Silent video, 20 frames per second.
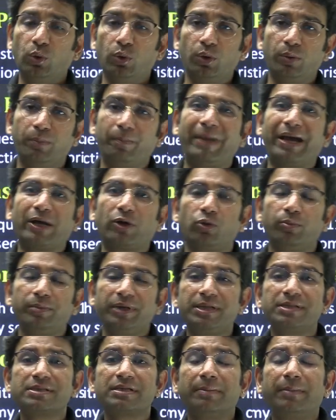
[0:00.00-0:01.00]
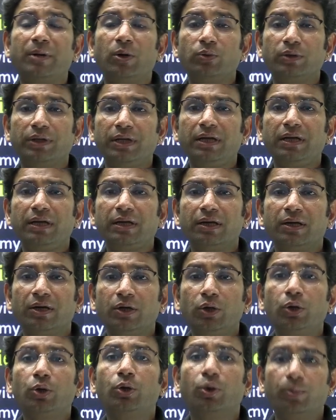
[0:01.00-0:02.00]
Macro means about the
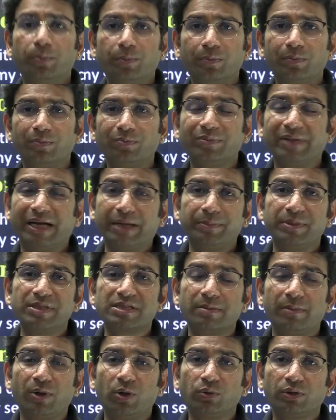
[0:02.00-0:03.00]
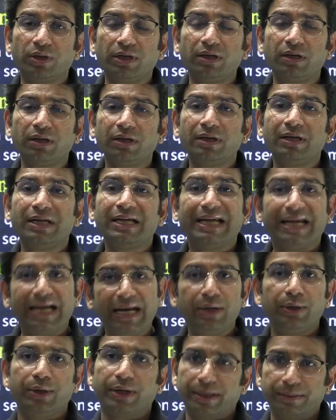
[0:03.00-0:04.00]
group, that means about the
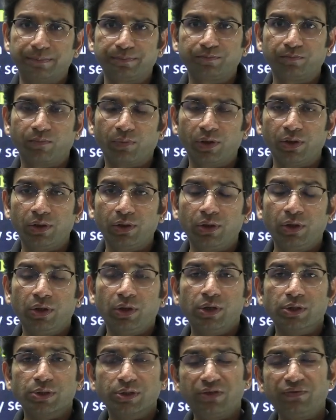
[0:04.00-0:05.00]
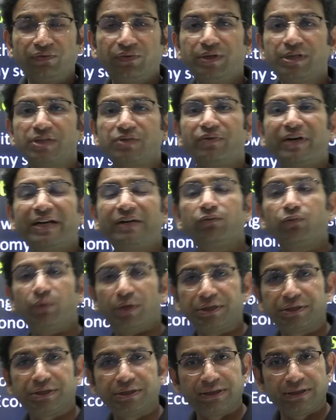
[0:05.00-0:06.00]
India. So the first 5
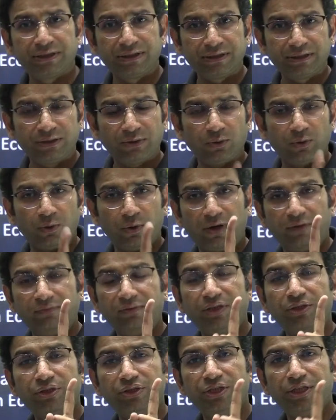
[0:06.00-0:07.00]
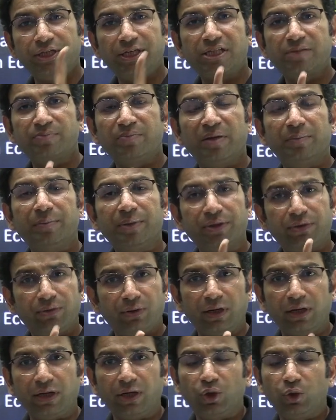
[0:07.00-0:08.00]
questions of the GS paper
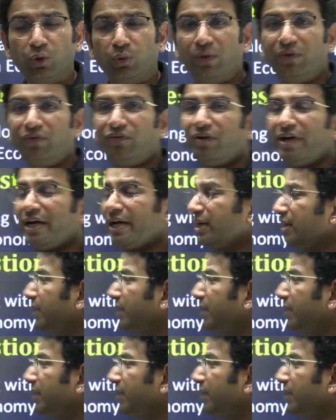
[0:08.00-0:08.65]
3 you will find